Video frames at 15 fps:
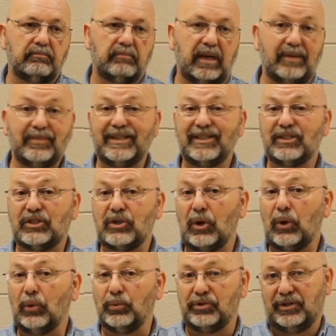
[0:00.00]
maybe a
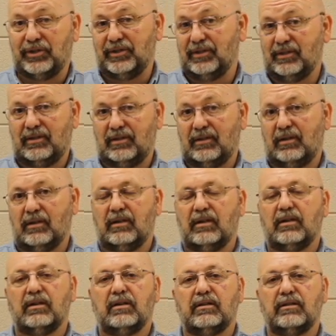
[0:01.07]
tote.
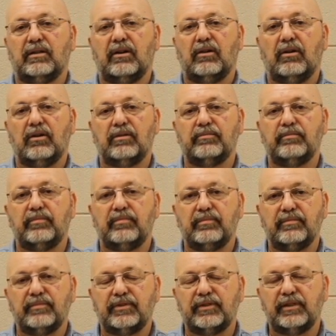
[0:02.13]
There are
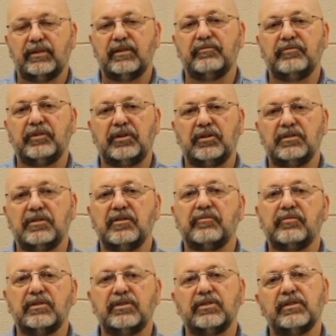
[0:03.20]
significant
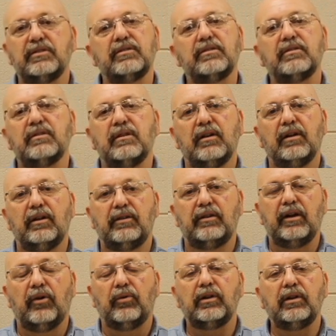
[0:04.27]
differences. And
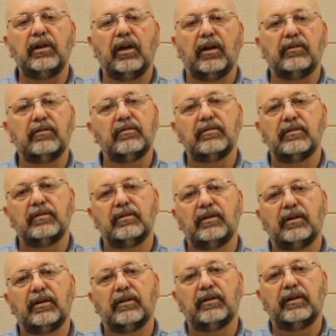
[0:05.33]
there again,
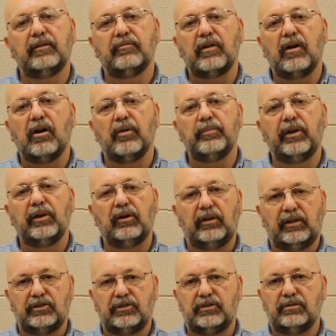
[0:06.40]
the environmental
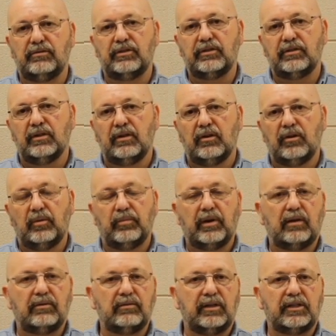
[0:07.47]
issues
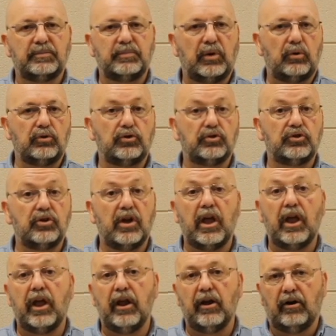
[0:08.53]
about exposure to
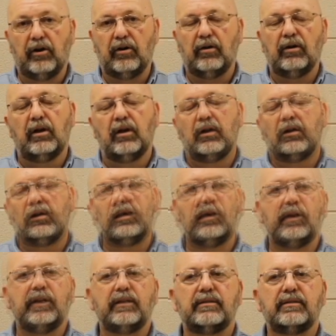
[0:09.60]
air.
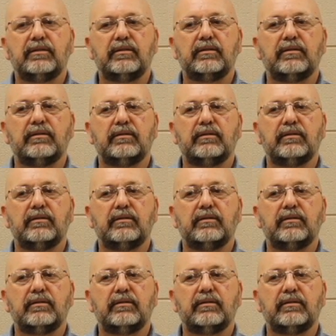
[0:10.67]
Will it